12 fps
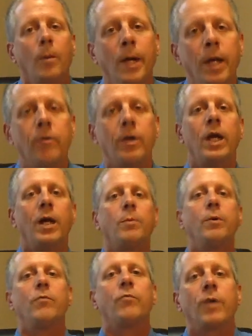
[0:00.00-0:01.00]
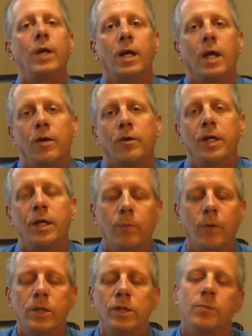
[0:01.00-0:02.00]
Henry Albert, Freightliner Team
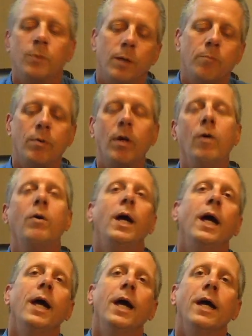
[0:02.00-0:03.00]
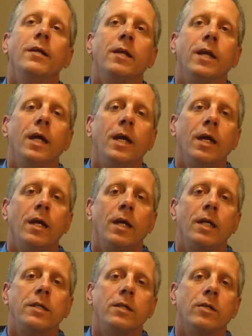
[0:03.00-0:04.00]
Run Smart Pro, and today I'd
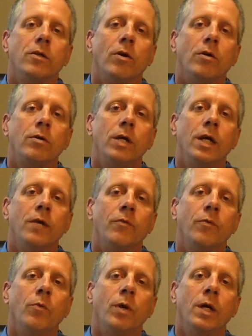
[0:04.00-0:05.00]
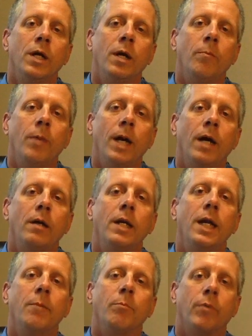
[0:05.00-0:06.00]
like to talk to everyone about
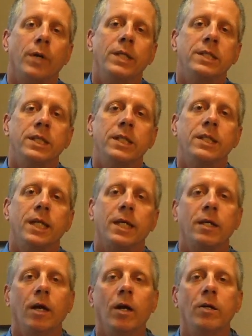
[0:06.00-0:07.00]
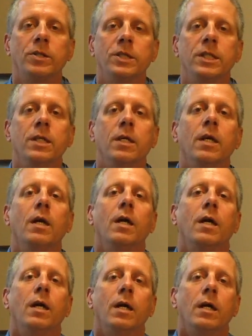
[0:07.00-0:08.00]
embracing technology.
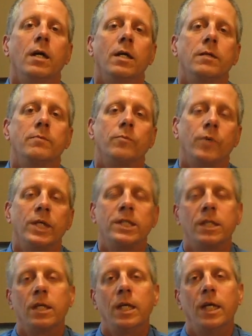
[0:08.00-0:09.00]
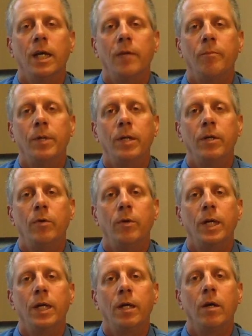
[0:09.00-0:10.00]
Recently, I've been
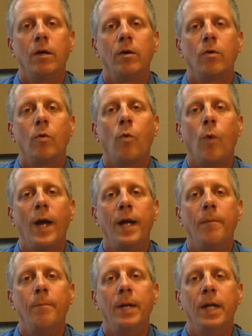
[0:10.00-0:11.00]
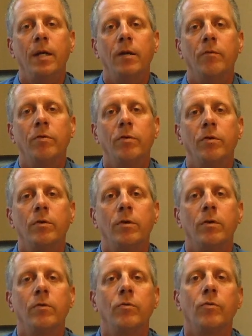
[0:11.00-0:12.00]
doing quite a bit of
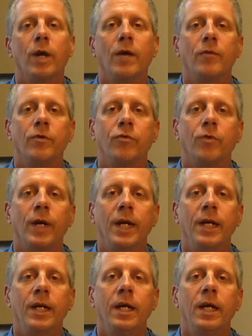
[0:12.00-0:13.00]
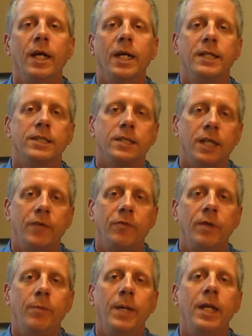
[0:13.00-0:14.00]
driver training at
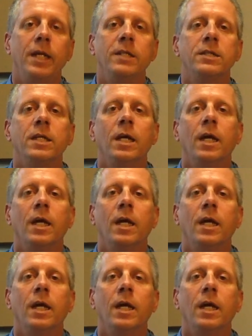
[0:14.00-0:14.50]
safety meetings